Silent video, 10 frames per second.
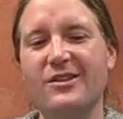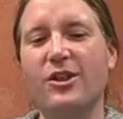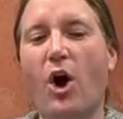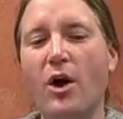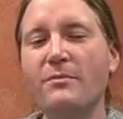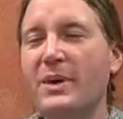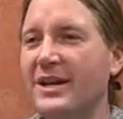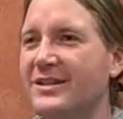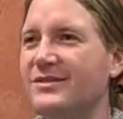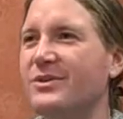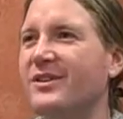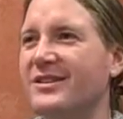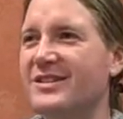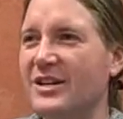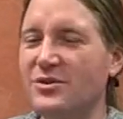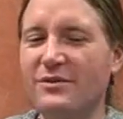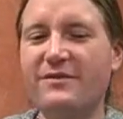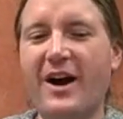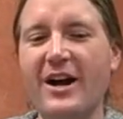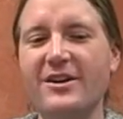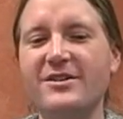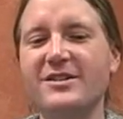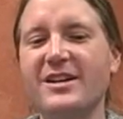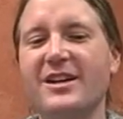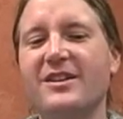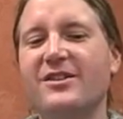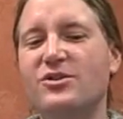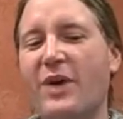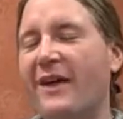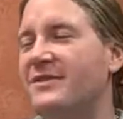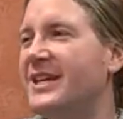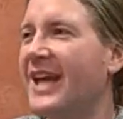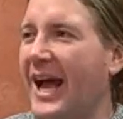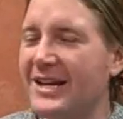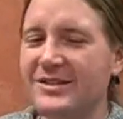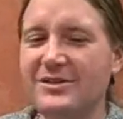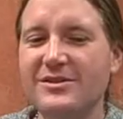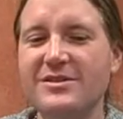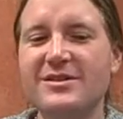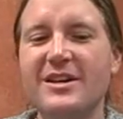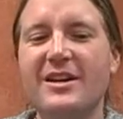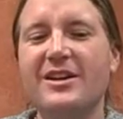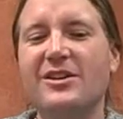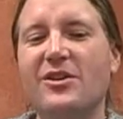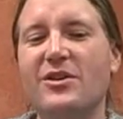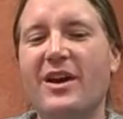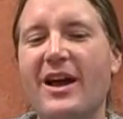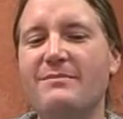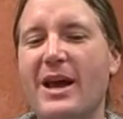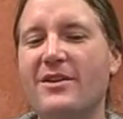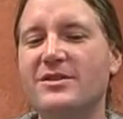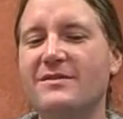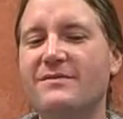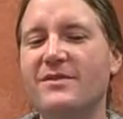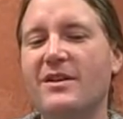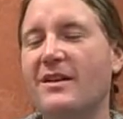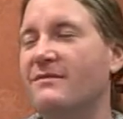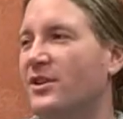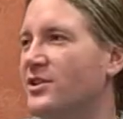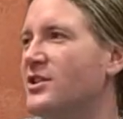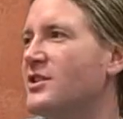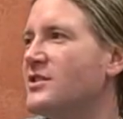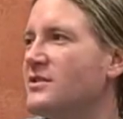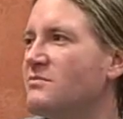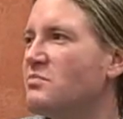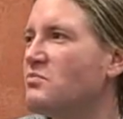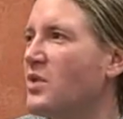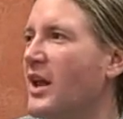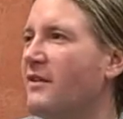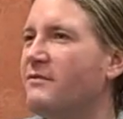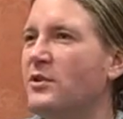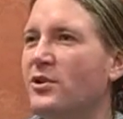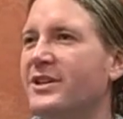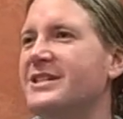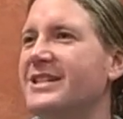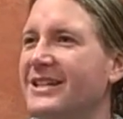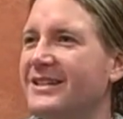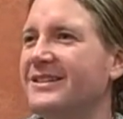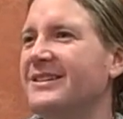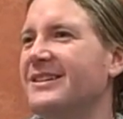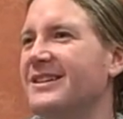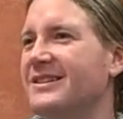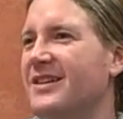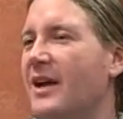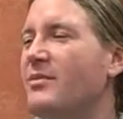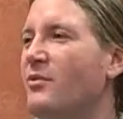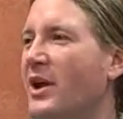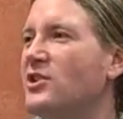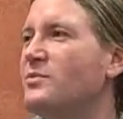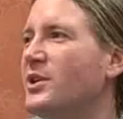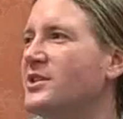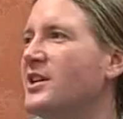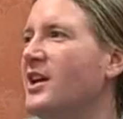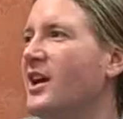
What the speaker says: long pits with the central fires, the drafty castles. You had manors and villages in a feudalistic type arrangement.